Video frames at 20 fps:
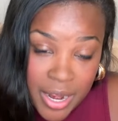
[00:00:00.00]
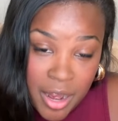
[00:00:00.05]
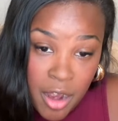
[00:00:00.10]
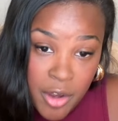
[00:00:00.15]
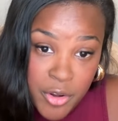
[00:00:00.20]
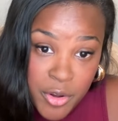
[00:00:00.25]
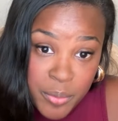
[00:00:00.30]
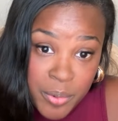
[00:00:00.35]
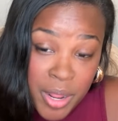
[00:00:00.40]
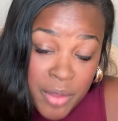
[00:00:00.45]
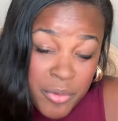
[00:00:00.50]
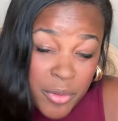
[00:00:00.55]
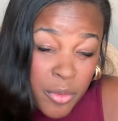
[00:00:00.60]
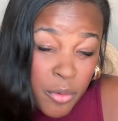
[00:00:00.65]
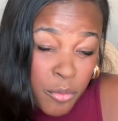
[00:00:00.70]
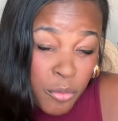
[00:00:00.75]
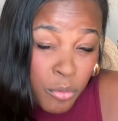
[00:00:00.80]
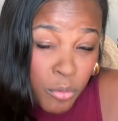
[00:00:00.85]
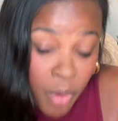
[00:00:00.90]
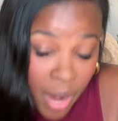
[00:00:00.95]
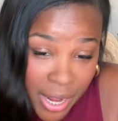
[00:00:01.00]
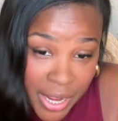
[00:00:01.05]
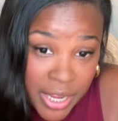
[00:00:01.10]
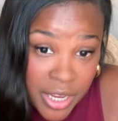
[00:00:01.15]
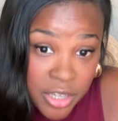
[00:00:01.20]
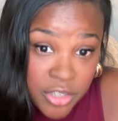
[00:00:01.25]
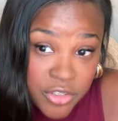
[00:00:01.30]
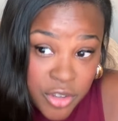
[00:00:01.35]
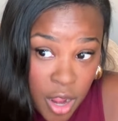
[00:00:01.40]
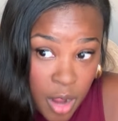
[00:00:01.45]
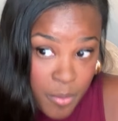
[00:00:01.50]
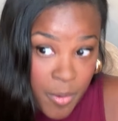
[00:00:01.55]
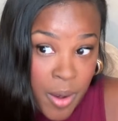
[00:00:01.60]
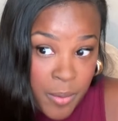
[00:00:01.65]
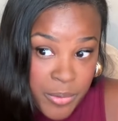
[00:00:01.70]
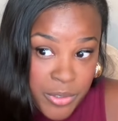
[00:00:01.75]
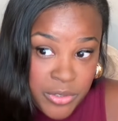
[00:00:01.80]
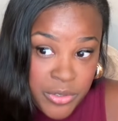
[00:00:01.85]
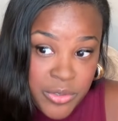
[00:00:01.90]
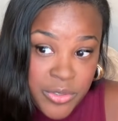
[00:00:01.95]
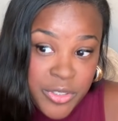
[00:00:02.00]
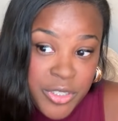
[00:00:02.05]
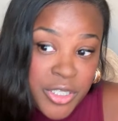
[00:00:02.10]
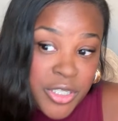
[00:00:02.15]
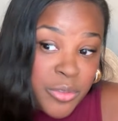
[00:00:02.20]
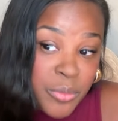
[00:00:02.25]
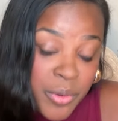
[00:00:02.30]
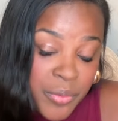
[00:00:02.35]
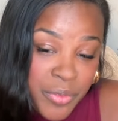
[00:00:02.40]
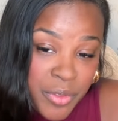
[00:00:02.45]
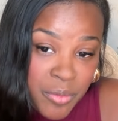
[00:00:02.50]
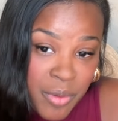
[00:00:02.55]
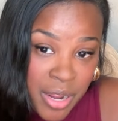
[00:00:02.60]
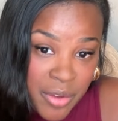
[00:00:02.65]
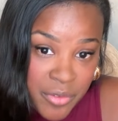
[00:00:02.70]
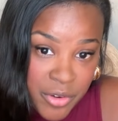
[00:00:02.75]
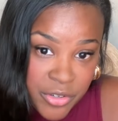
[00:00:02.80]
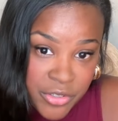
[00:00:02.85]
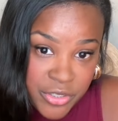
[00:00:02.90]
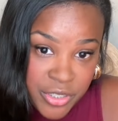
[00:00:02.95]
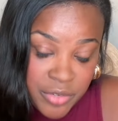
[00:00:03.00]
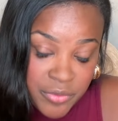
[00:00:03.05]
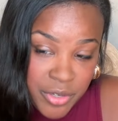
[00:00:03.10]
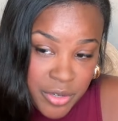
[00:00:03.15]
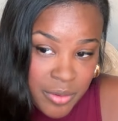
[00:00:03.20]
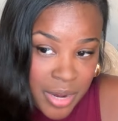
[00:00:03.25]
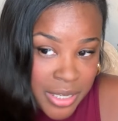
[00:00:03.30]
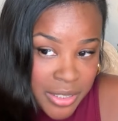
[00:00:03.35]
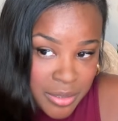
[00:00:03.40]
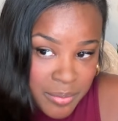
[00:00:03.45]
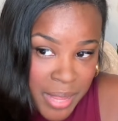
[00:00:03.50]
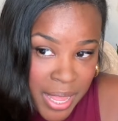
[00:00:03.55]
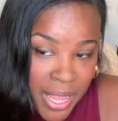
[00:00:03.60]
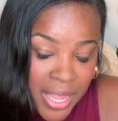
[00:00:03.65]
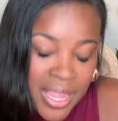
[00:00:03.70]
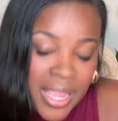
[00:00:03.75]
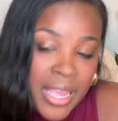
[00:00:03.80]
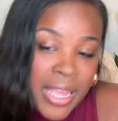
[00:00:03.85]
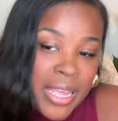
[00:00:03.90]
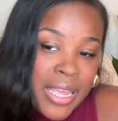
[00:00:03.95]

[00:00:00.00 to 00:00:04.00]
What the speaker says: Are you applying for the right job opportunities with the right version of your resume?